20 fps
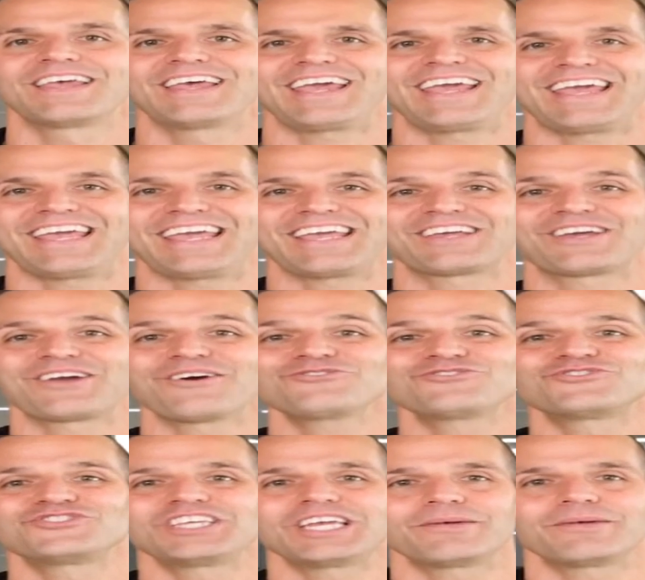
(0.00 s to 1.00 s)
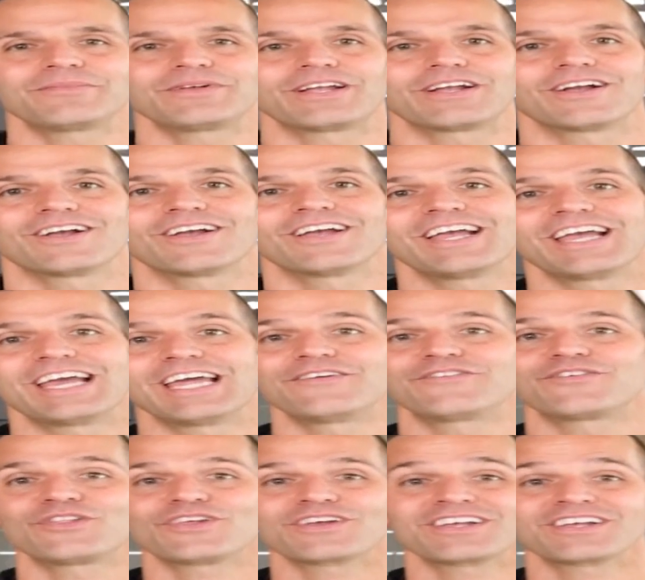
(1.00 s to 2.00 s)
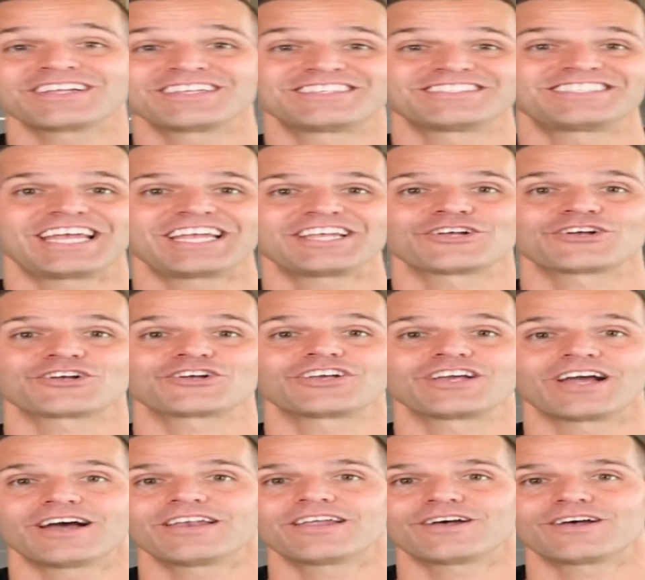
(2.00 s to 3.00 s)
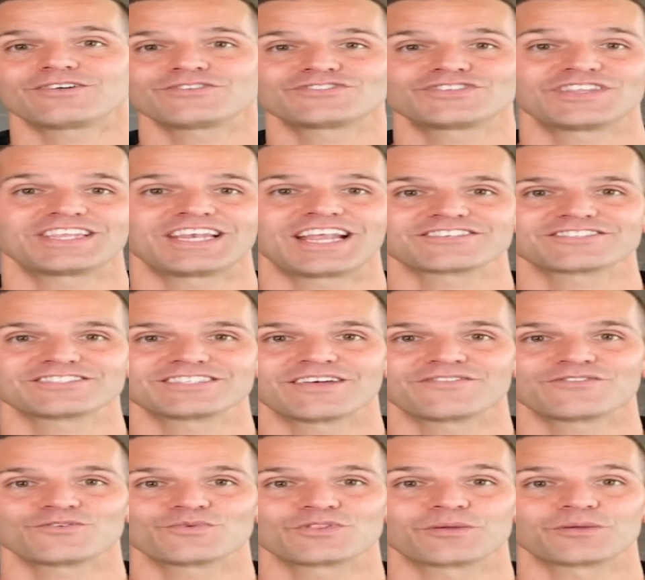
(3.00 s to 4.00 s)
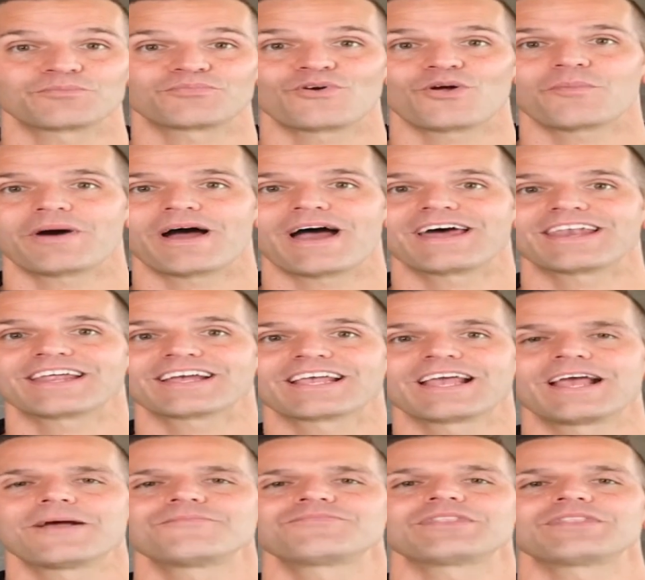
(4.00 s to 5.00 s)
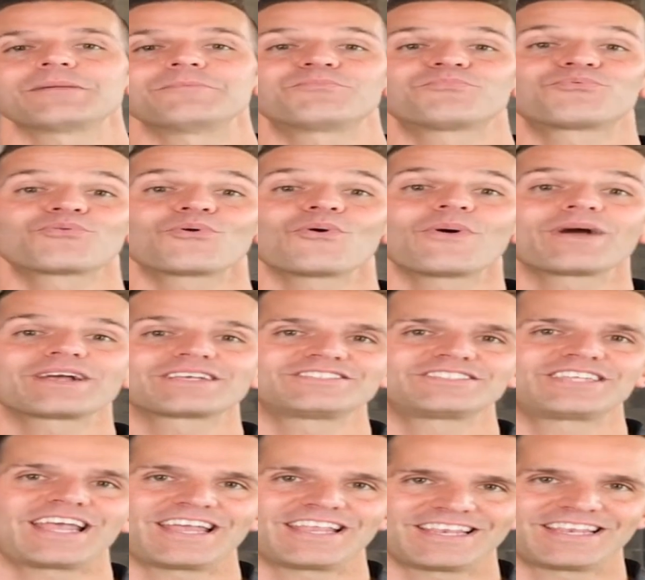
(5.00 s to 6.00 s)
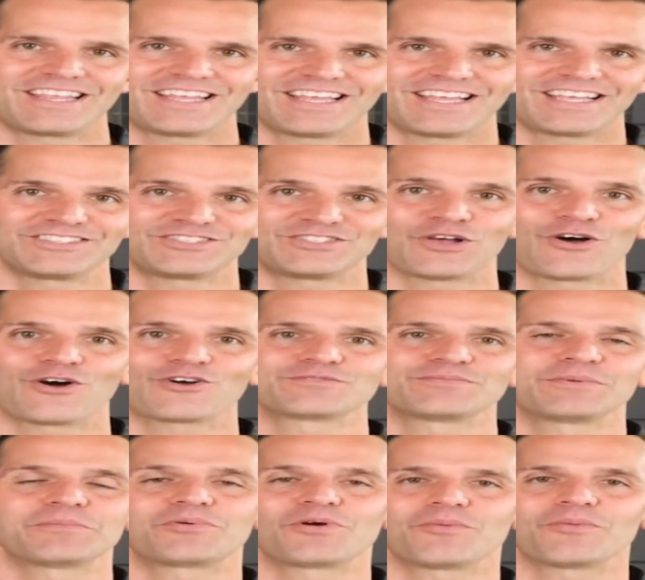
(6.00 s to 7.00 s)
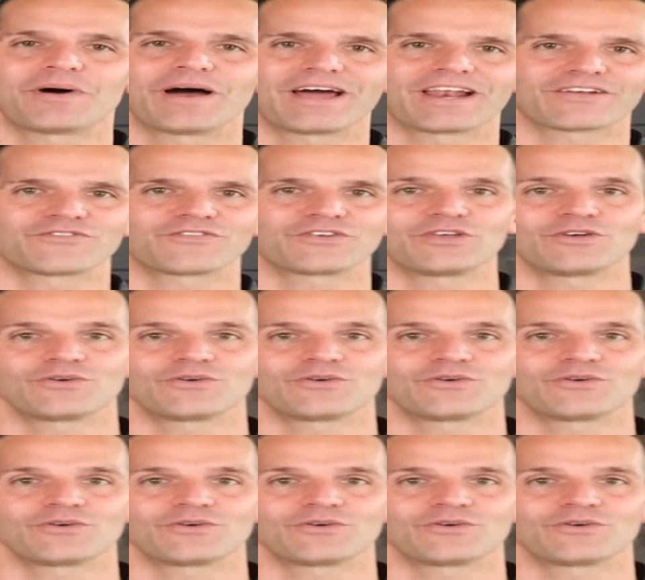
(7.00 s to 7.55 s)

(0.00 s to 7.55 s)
Hey, Coach Tim here. And if you're looking to take your gut health to the next level with a probiotic, then ProX10 is the ultimate probiotic